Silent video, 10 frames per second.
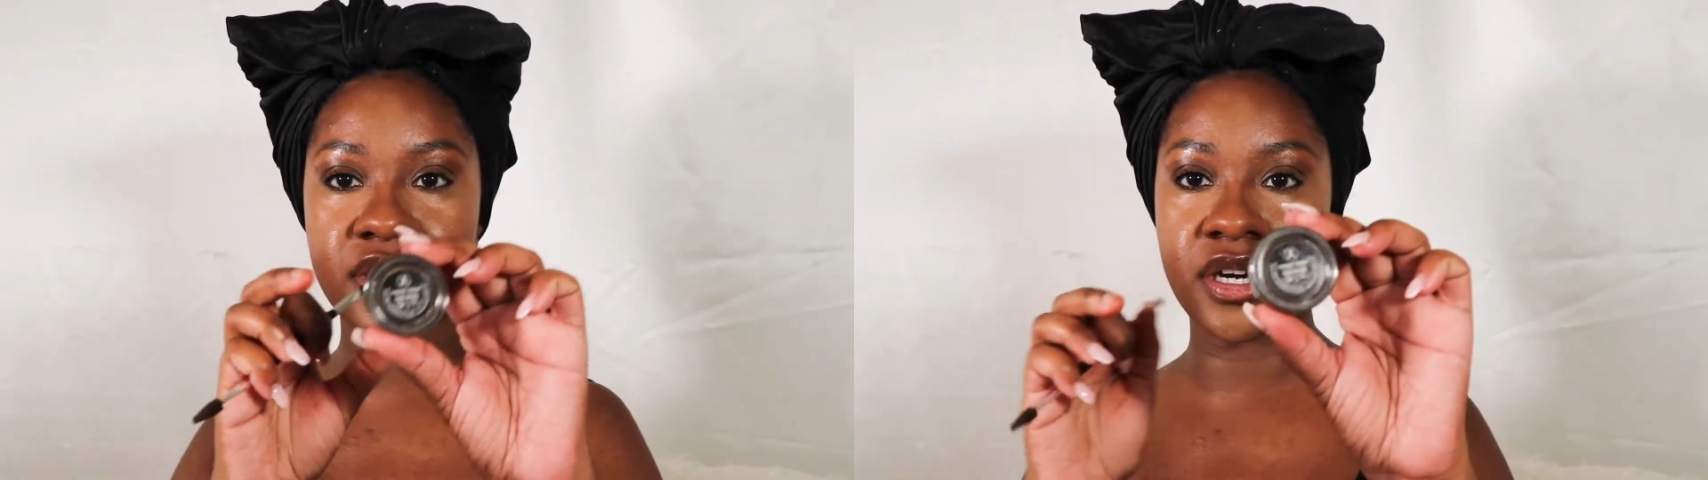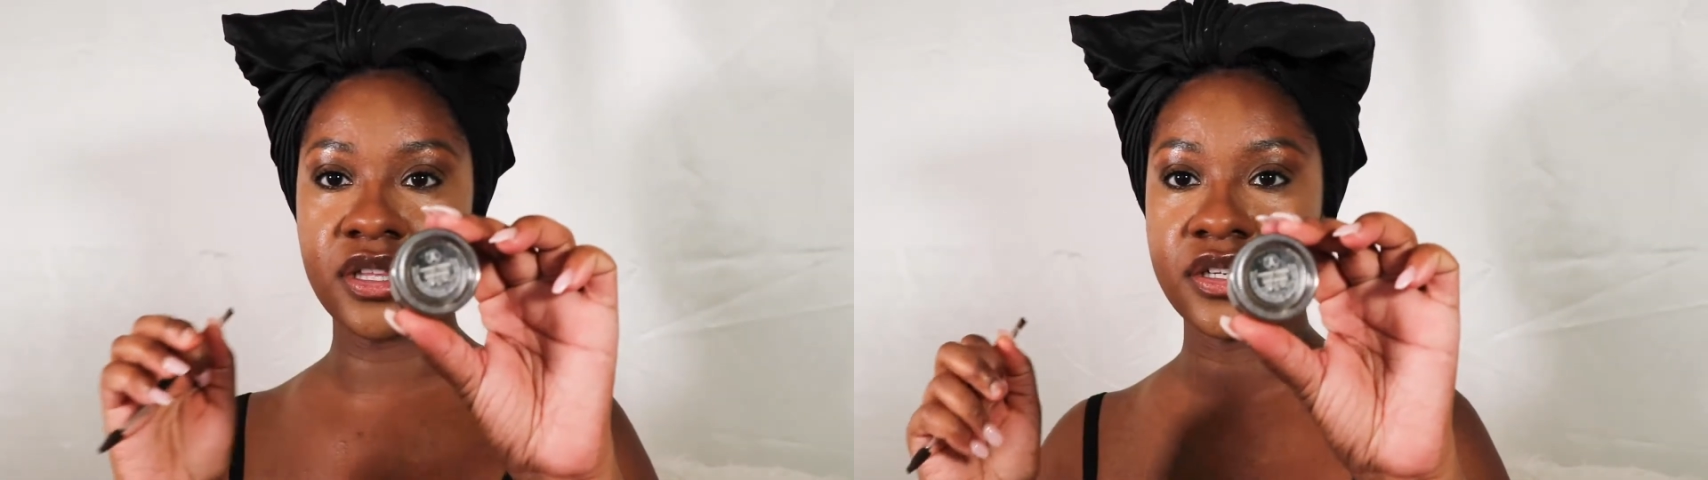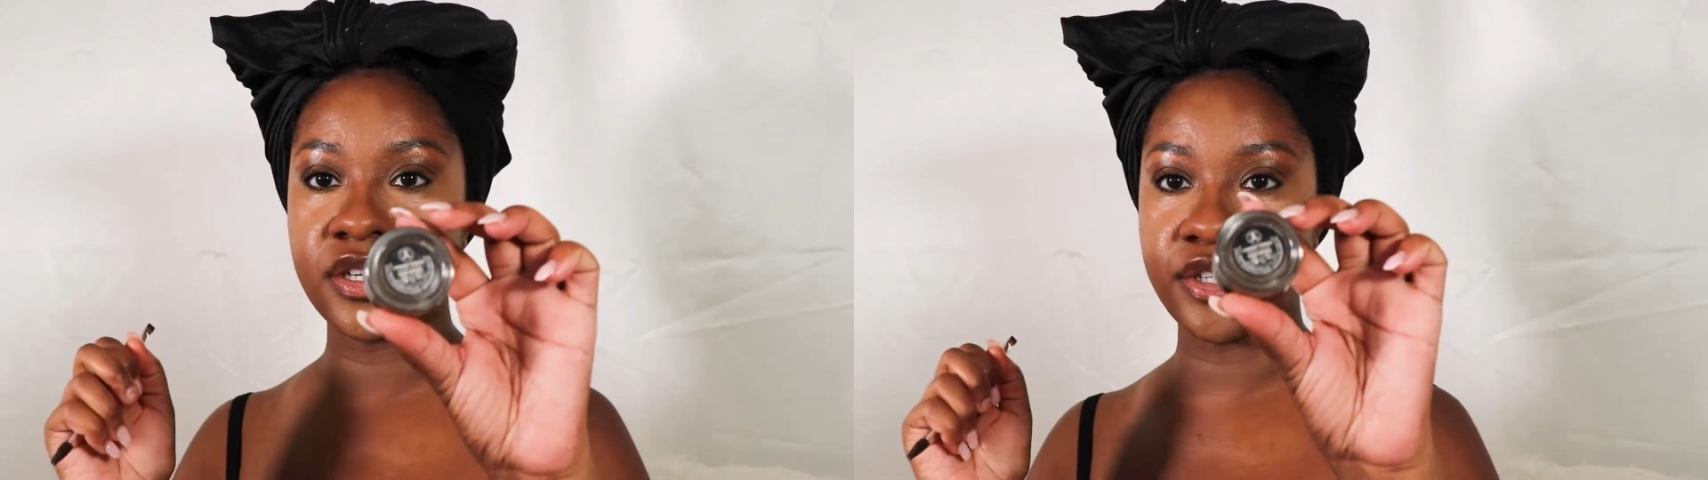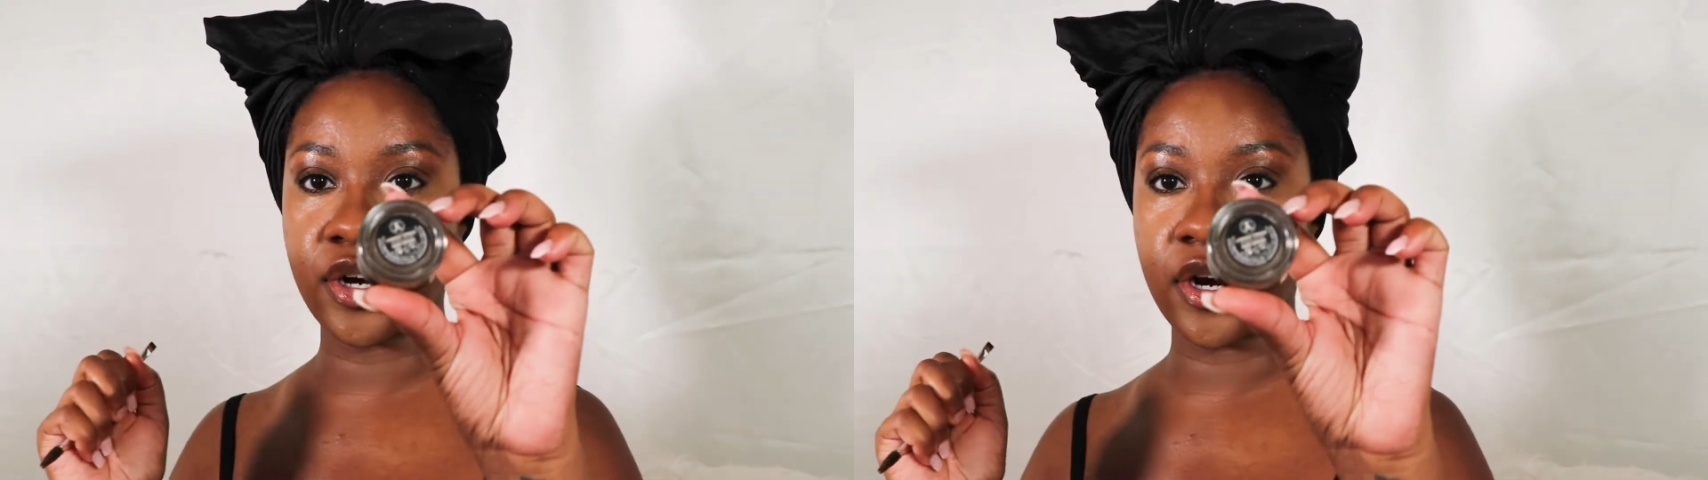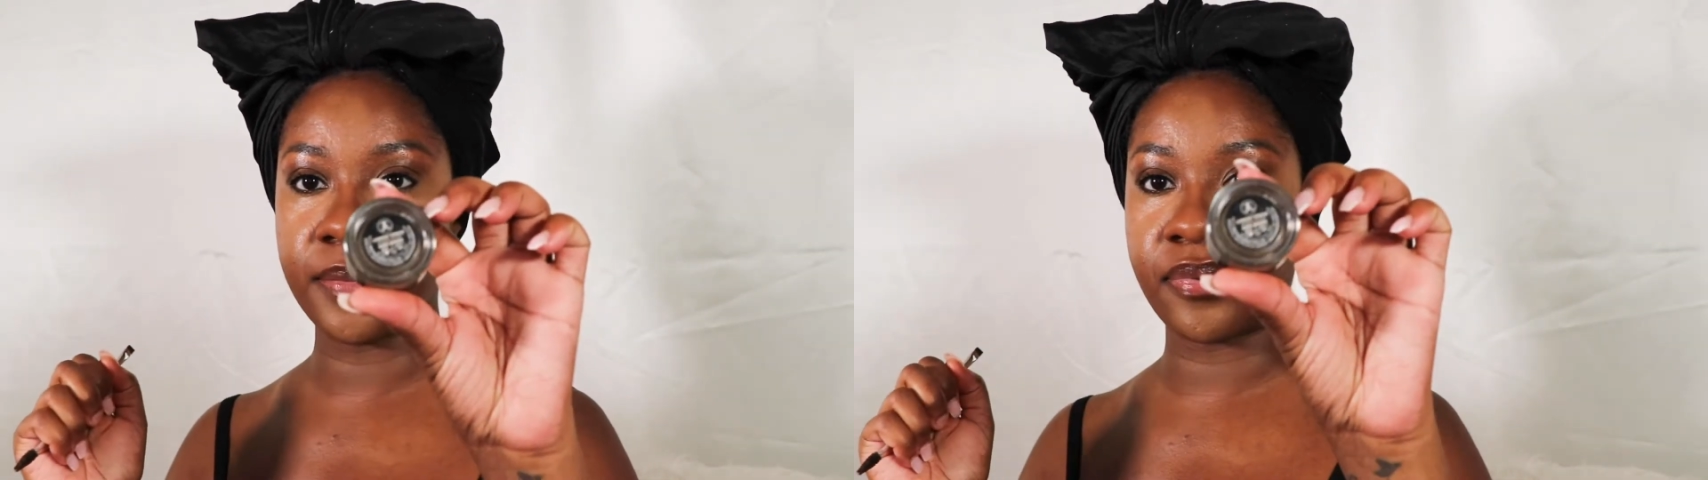color
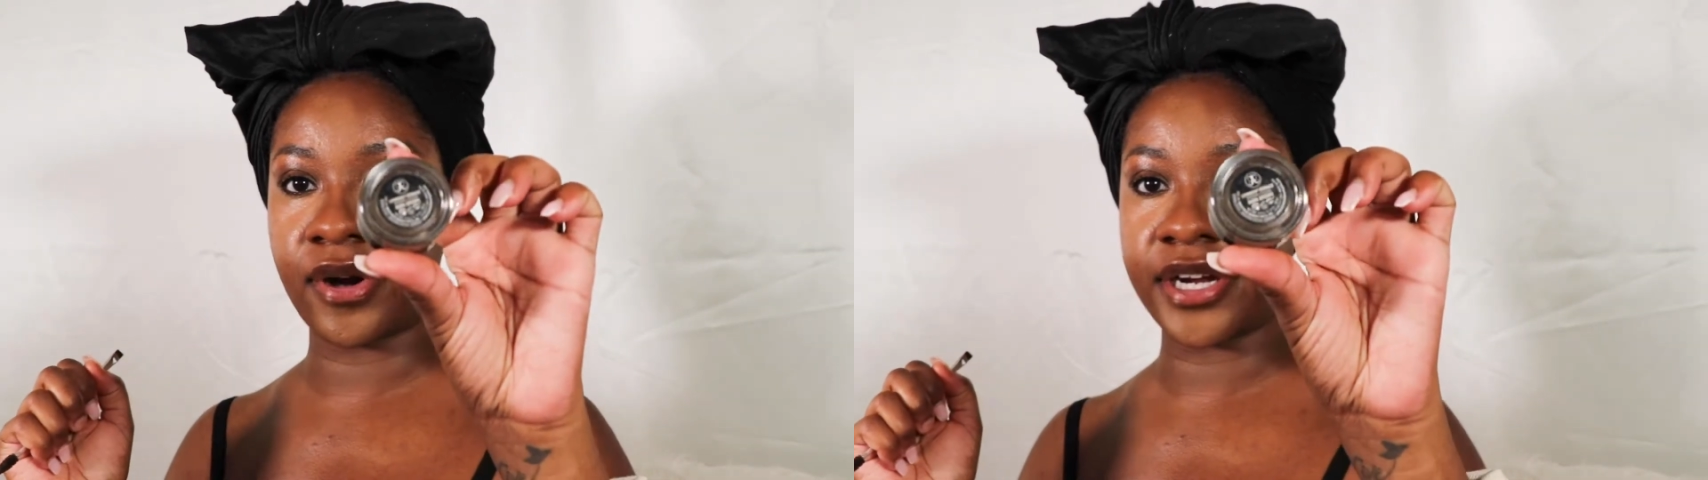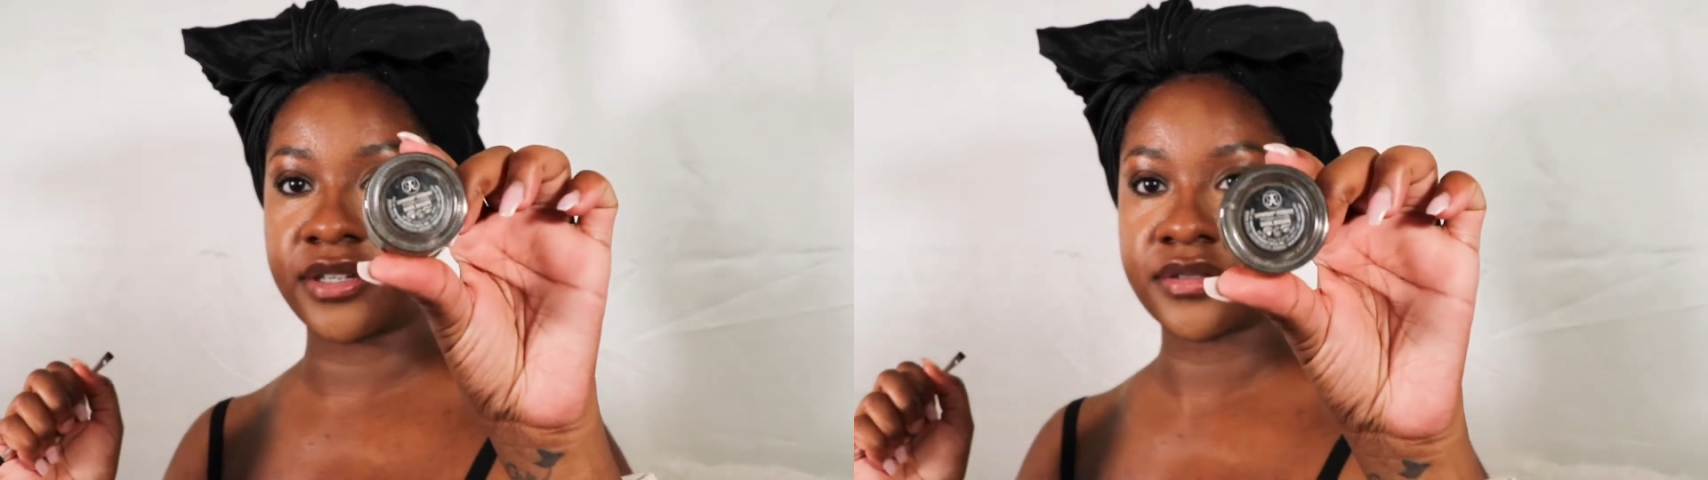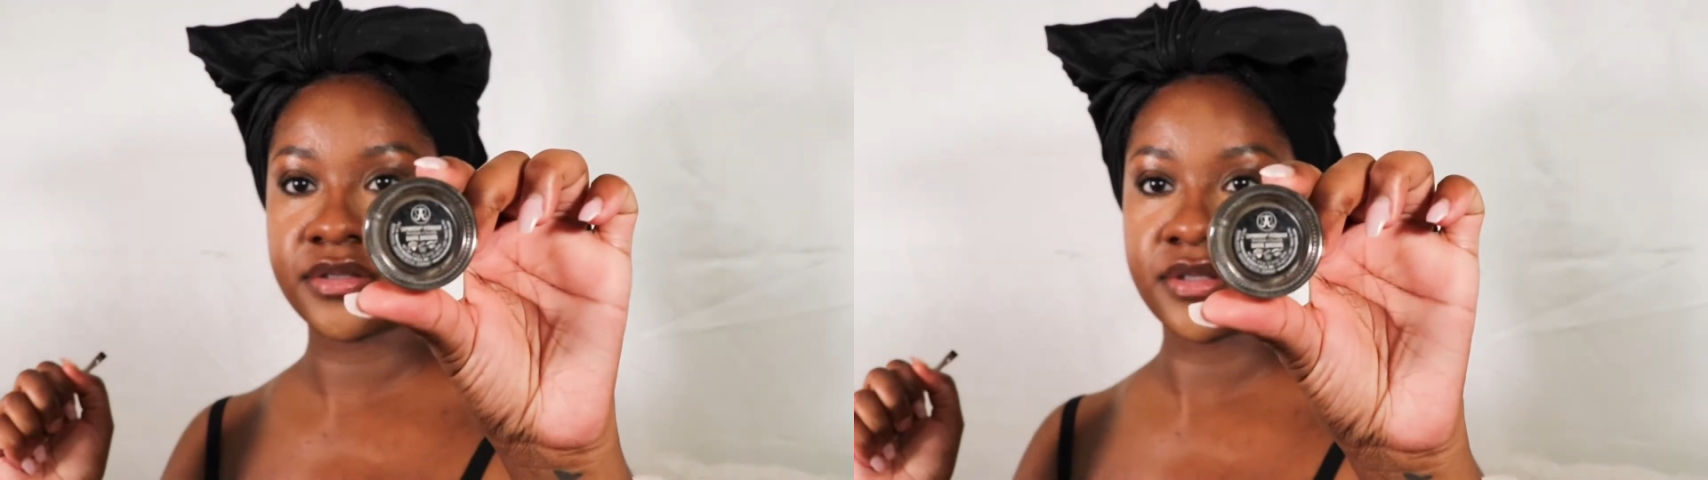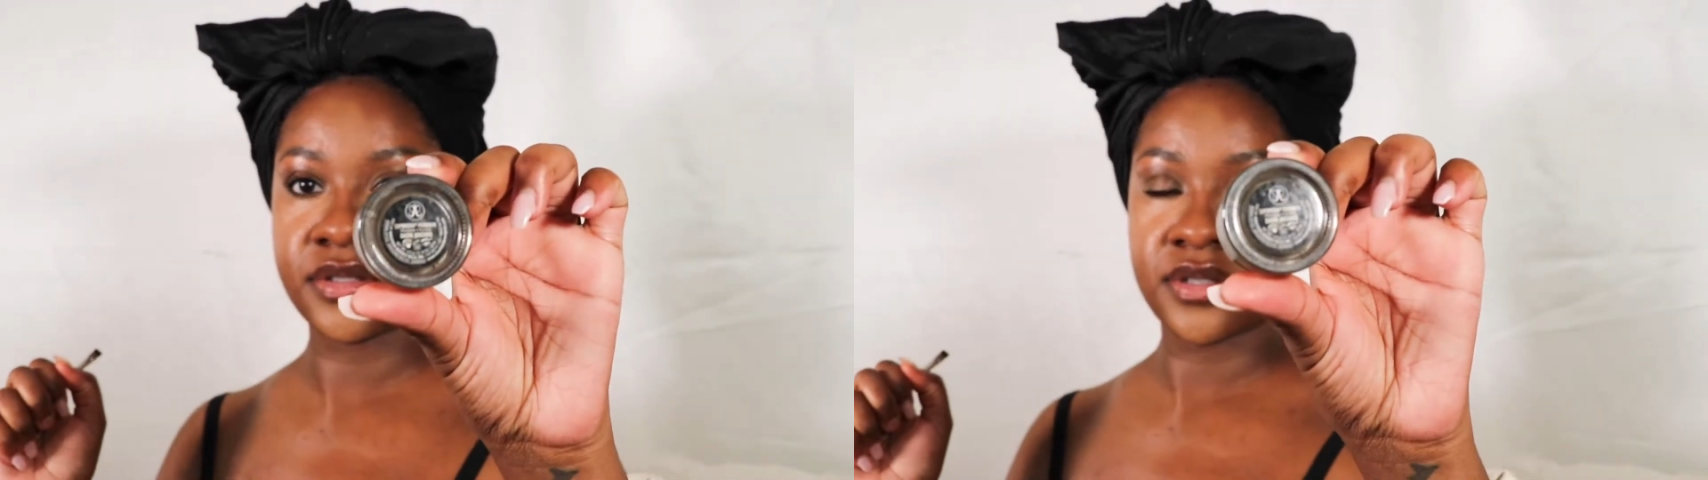Dark Brown,